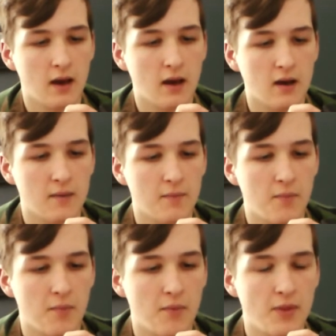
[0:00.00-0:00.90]

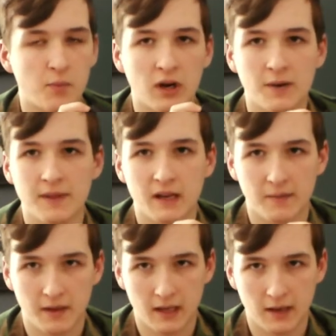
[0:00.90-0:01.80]
The problem that I've
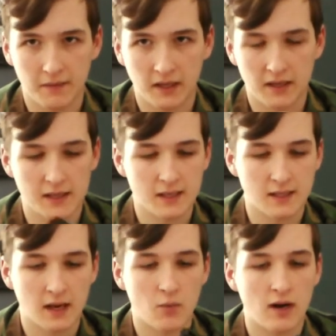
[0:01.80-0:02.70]
been having is
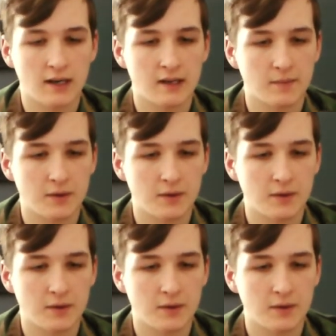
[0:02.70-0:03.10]
I wind it up.